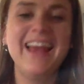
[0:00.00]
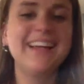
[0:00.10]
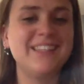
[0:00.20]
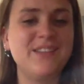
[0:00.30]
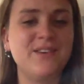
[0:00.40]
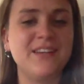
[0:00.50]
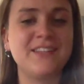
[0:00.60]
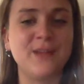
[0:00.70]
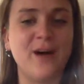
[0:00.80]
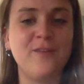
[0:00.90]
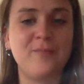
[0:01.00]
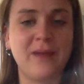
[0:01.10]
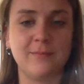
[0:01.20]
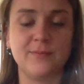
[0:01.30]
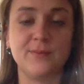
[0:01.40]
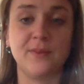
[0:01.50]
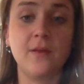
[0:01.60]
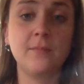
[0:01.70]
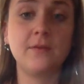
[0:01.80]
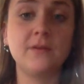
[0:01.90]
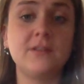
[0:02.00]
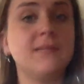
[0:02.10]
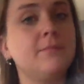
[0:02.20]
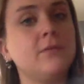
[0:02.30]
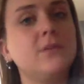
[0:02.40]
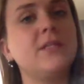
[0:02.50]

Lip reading: students solve problems with numbers, symbols,